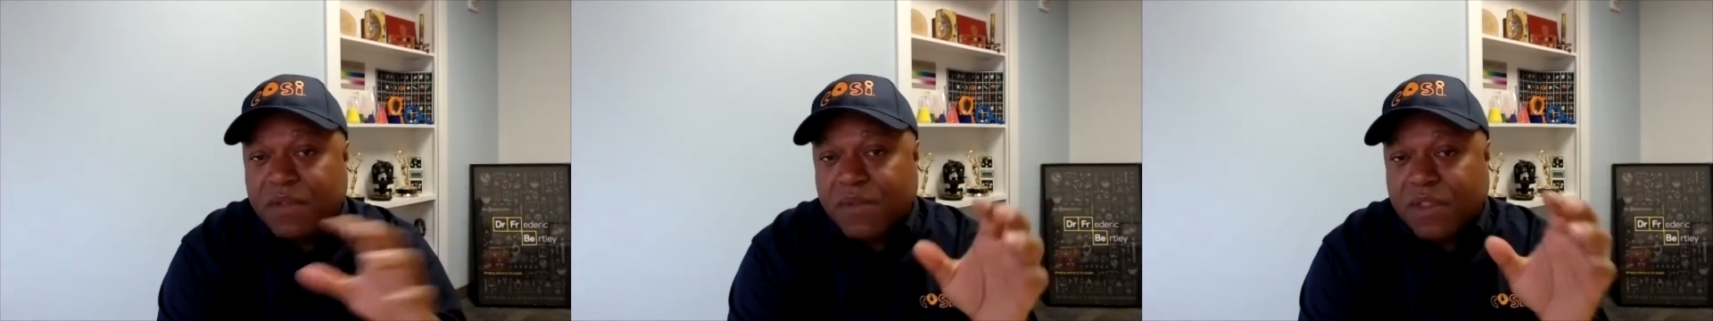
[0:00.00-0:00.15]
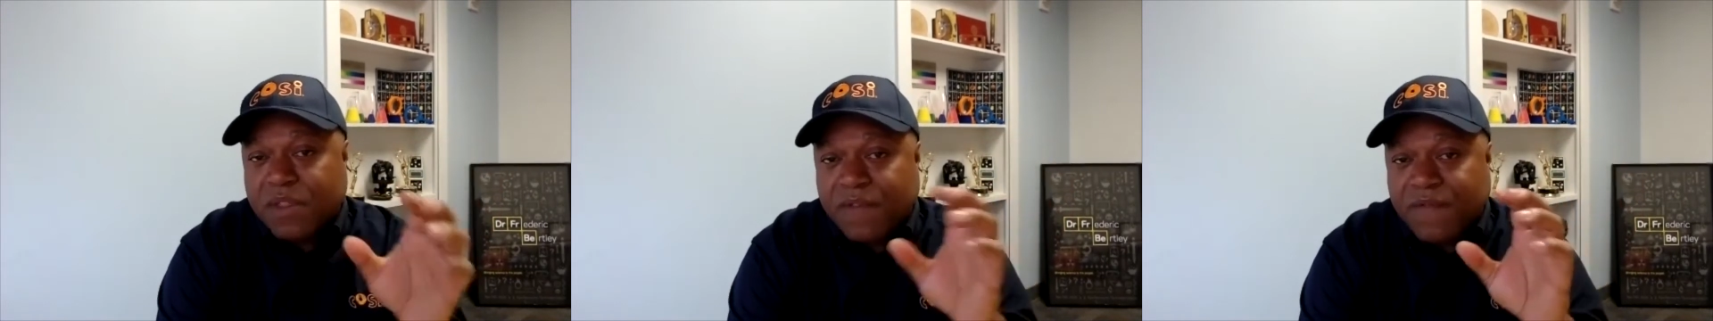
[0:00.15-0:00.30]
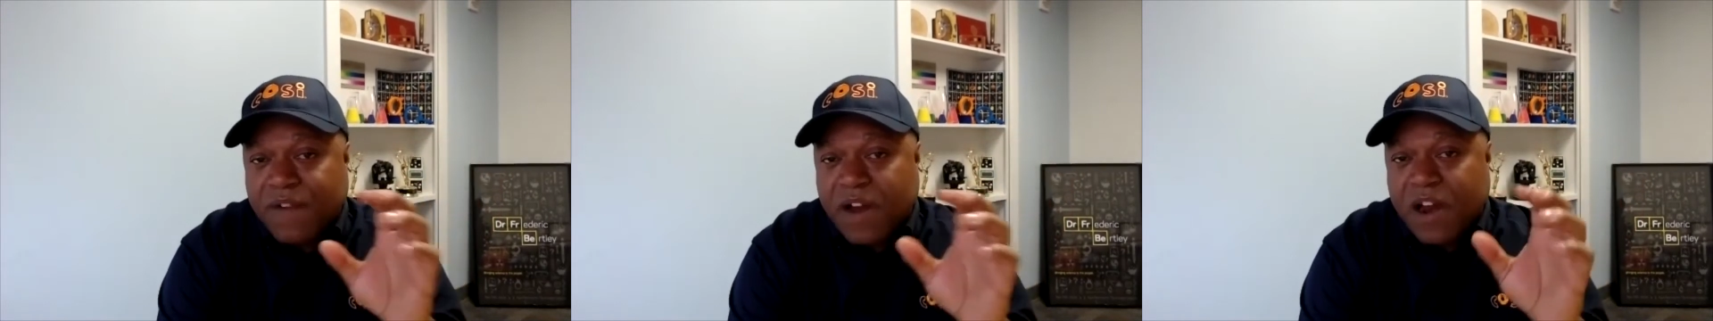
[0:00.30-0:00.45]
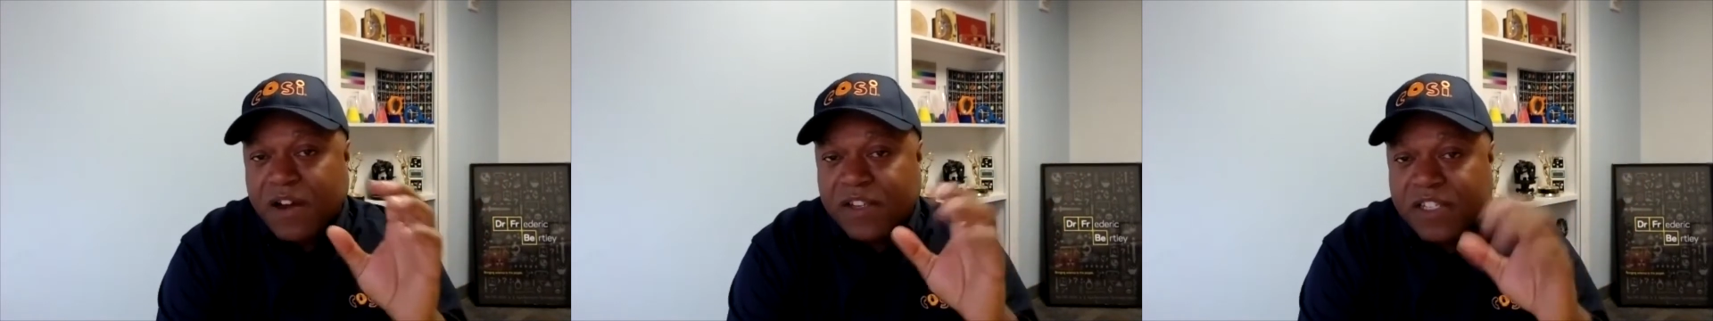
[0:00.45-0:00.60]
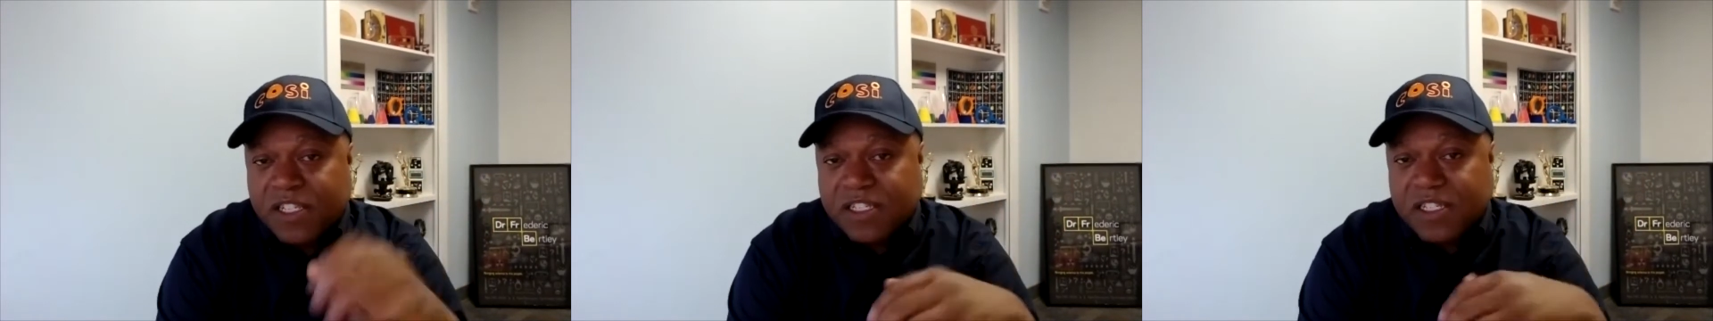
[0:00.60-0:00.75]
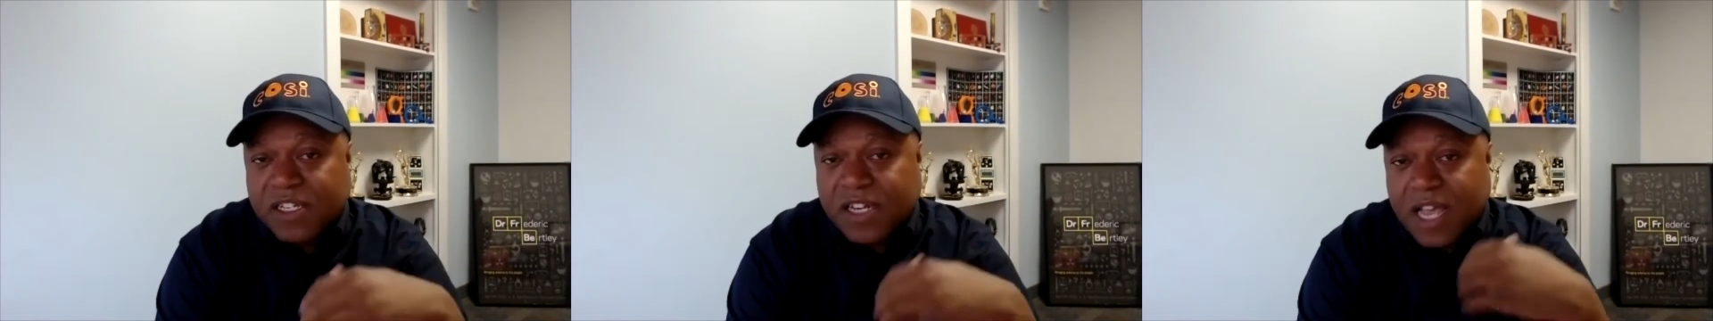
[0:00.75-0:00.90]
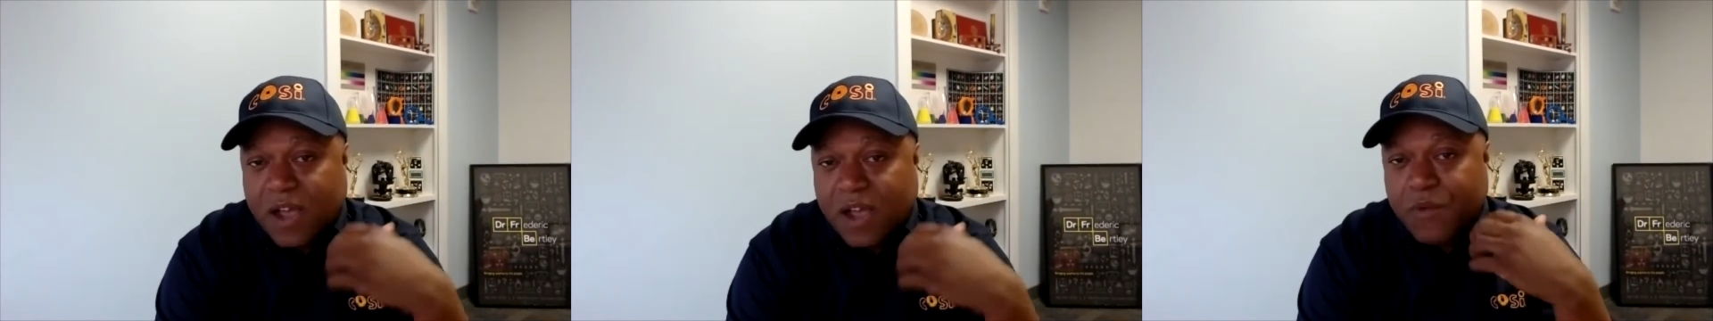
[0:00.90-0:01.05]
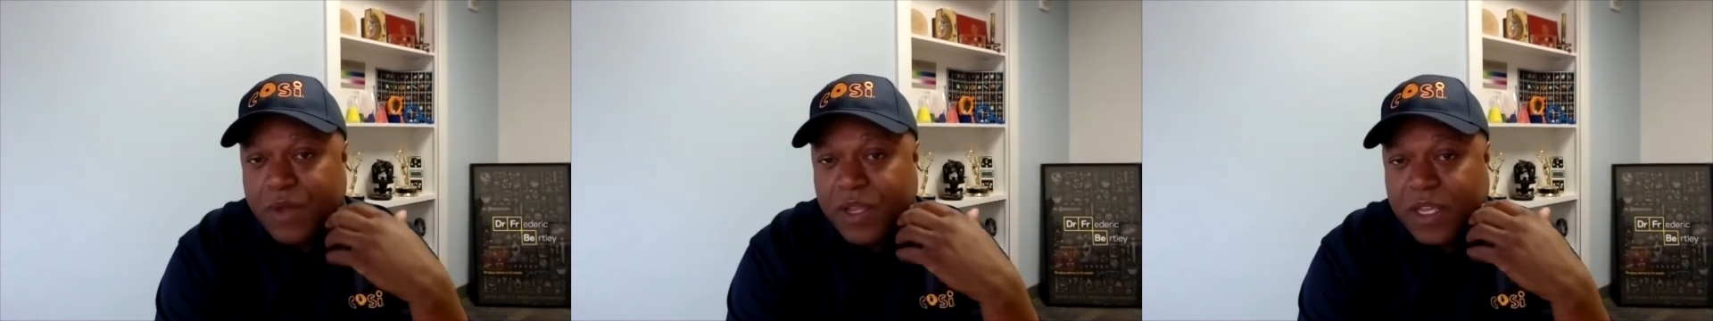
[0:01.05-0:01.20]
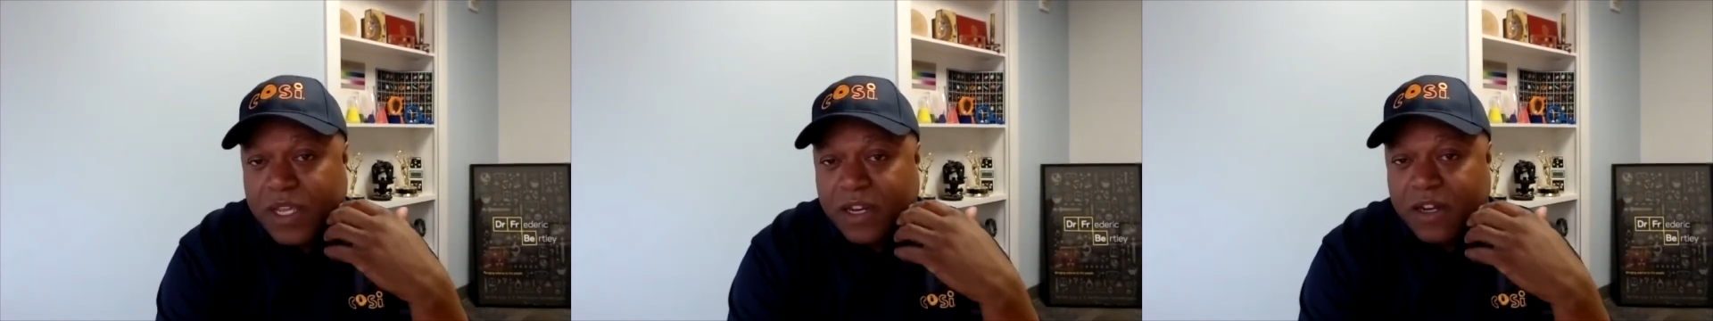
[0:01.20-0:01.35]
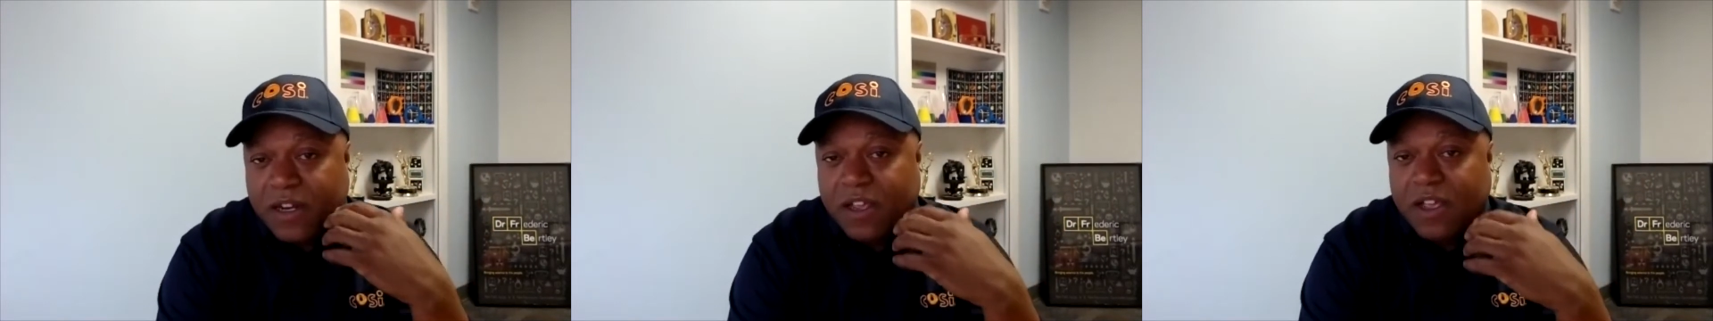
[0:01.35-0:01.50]
with the viruses and how we
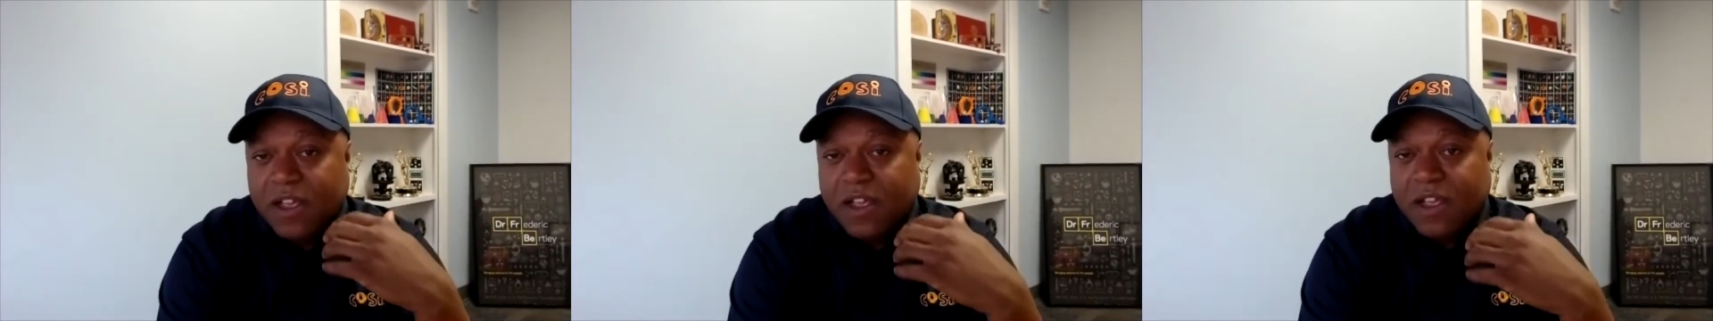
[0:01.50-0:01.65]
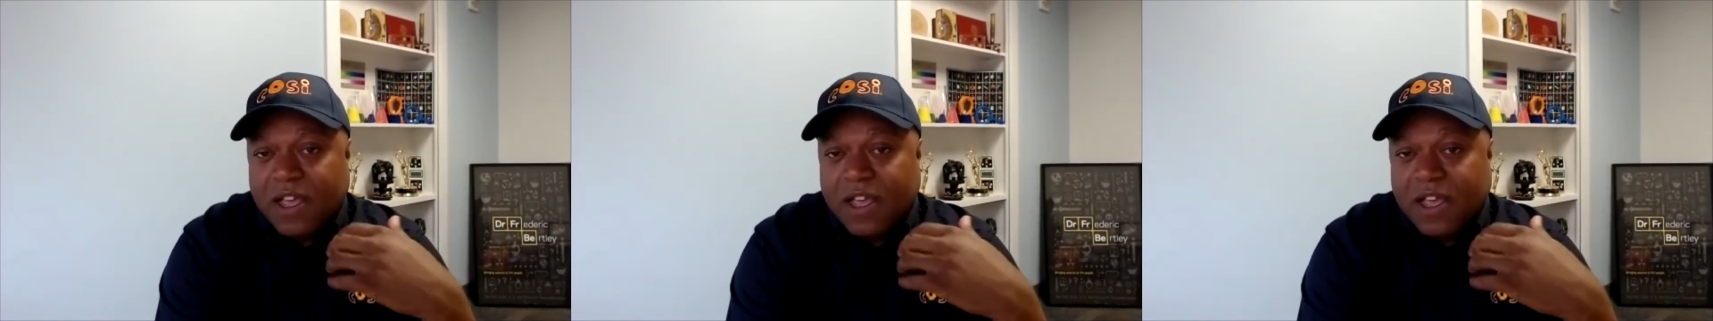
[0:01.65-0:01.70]
can,